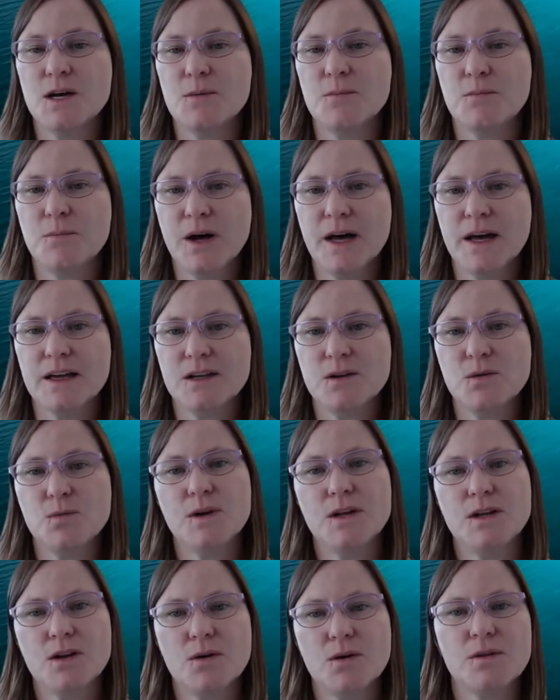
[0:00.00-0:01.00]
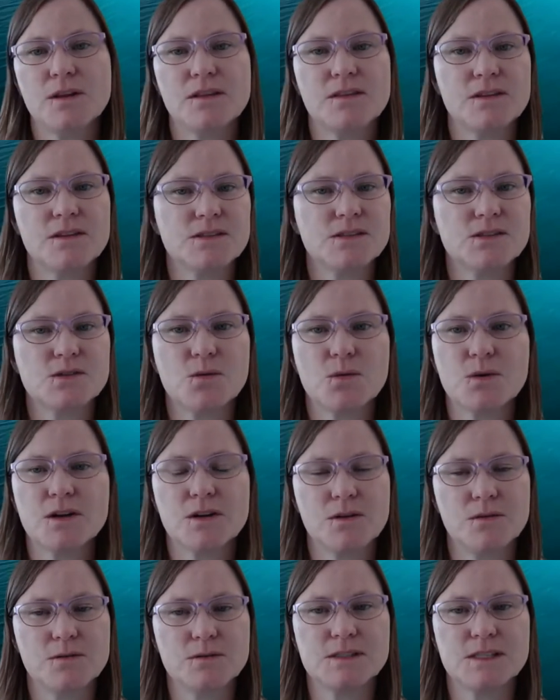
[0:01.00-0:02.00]
But we know that the story
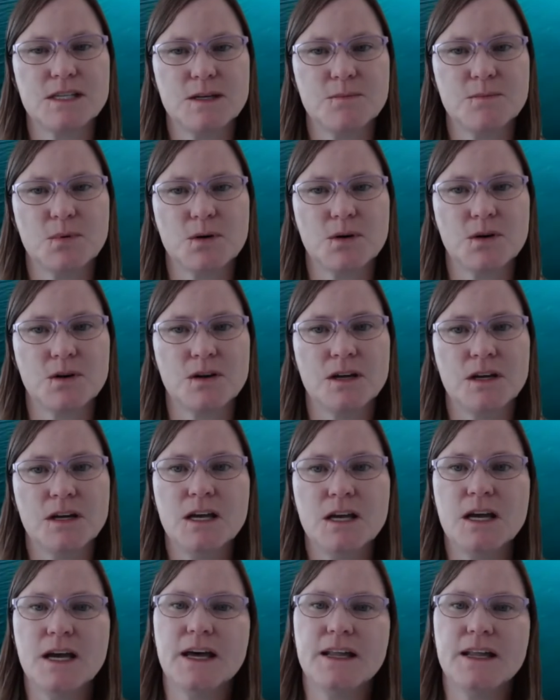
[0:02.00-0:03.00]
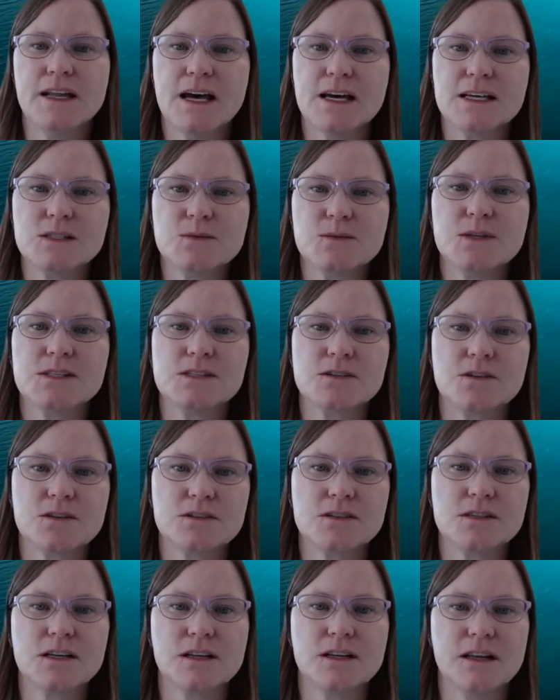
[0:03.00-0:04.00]
goes deeper, and as we
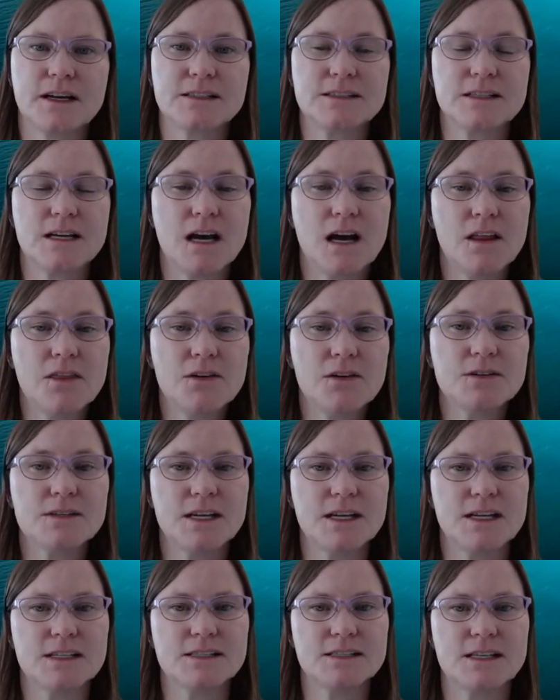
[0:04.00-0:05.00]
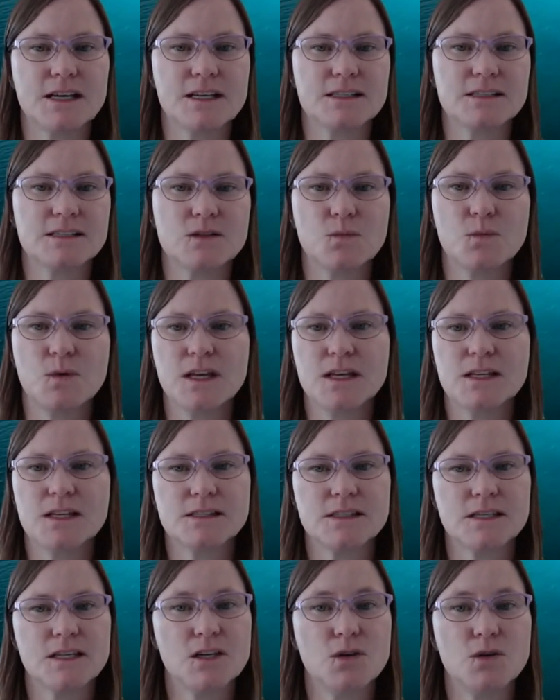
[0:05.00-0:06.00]
start to collect other data sets, we can
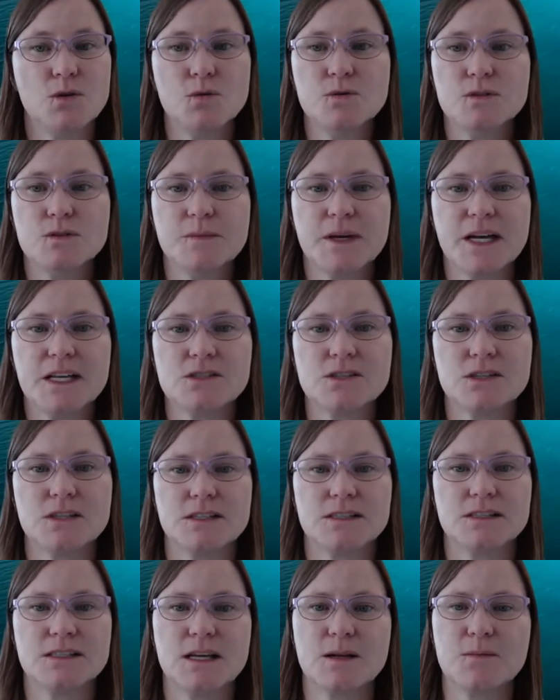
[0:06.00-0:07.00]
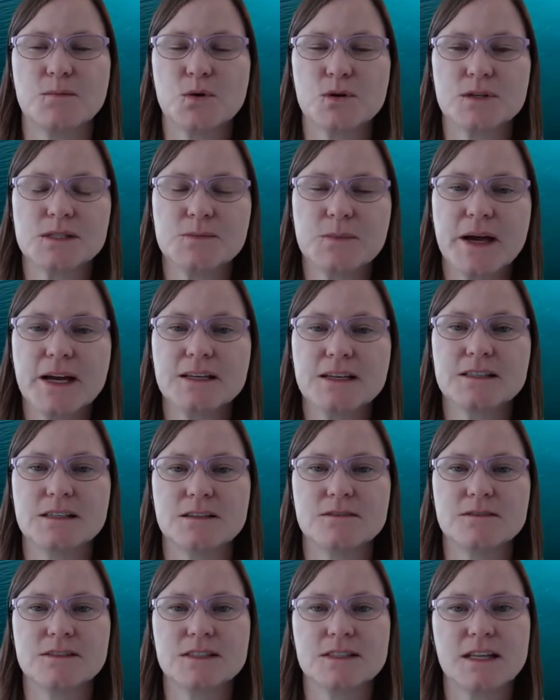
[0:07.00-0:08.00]
see new dimensions and
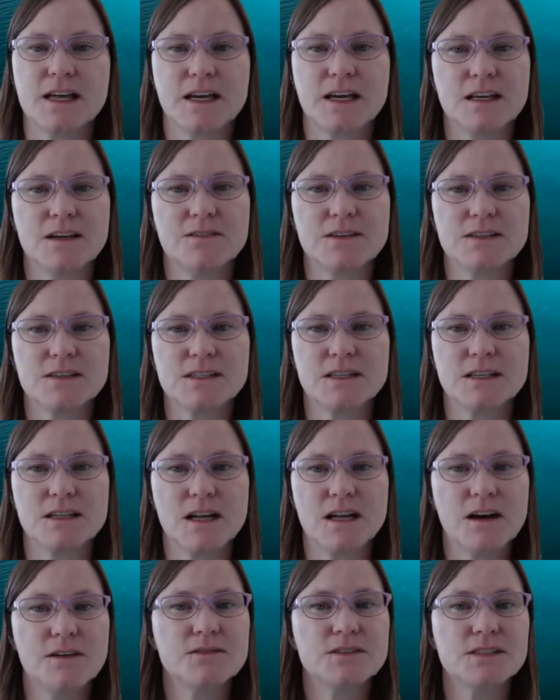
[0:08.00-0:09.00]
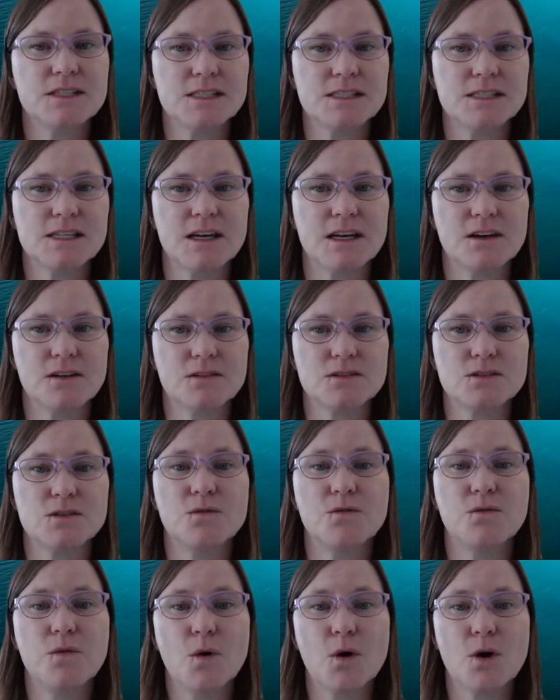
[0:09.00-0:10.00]
perspectives that give us enough detail to
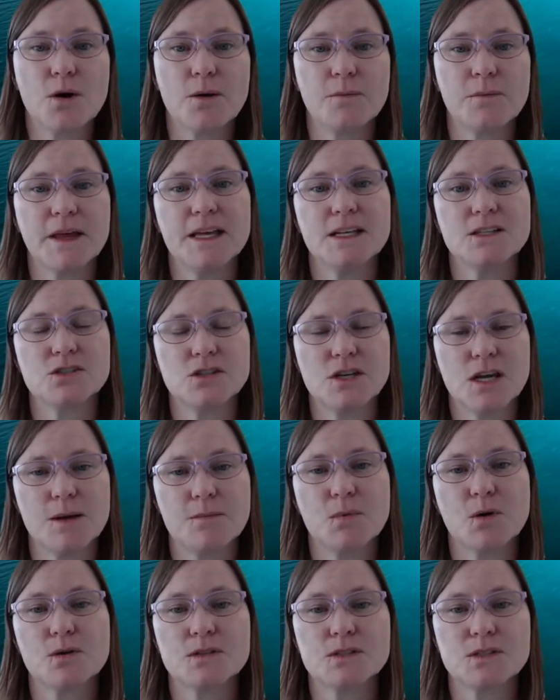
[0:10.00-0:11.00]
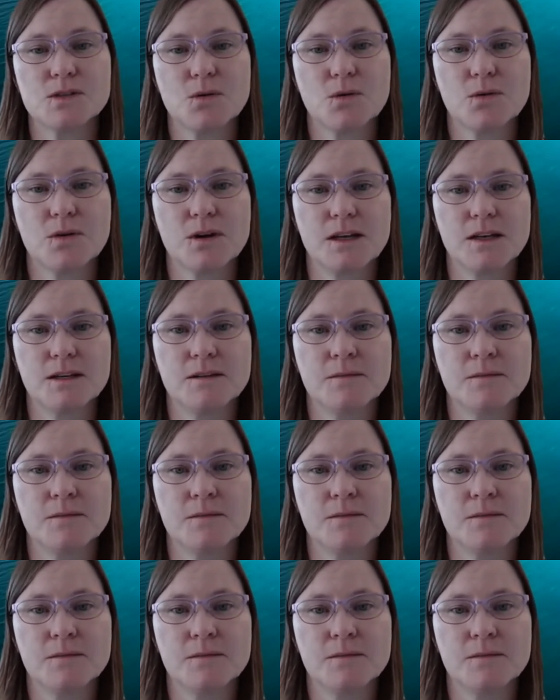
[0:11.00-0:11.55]
form and shape our story.